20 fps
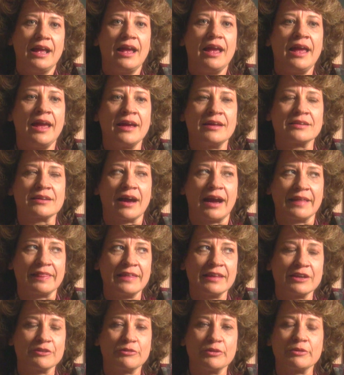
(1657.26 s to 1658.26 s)
And I
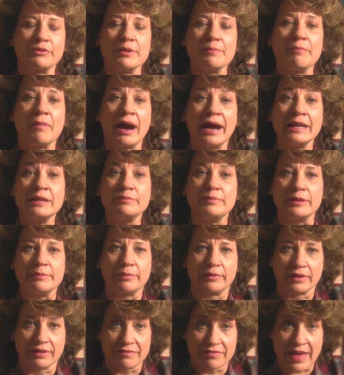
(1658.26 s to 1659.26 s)
think if we remind
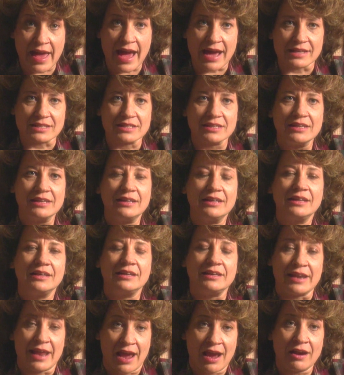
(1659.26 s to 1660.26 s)
people of that
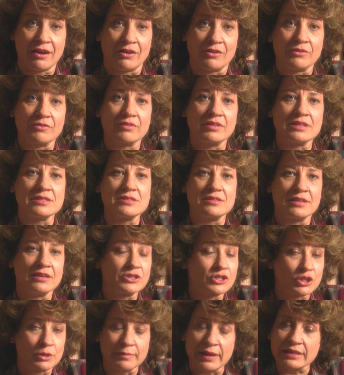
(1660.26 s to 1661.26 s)
now,
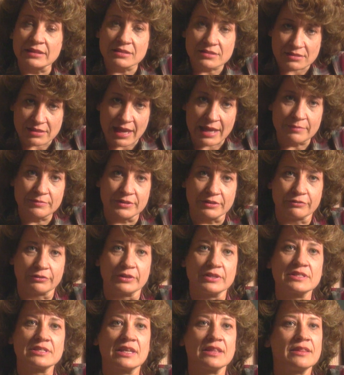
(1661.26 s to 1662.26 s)
that she'll make the same
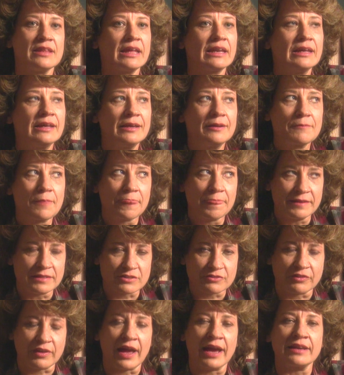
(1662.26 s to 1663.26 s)
difference, and that
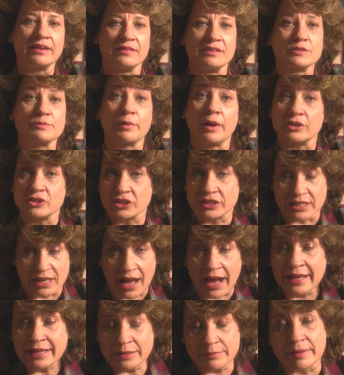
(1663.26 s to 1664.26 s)
this flight and this project and
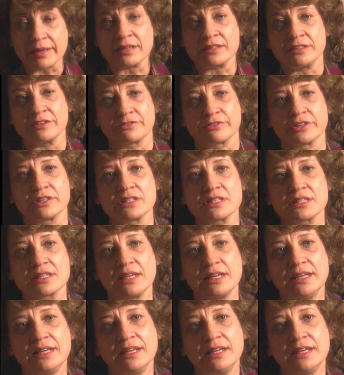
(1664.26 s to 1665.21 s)
I can make a difference.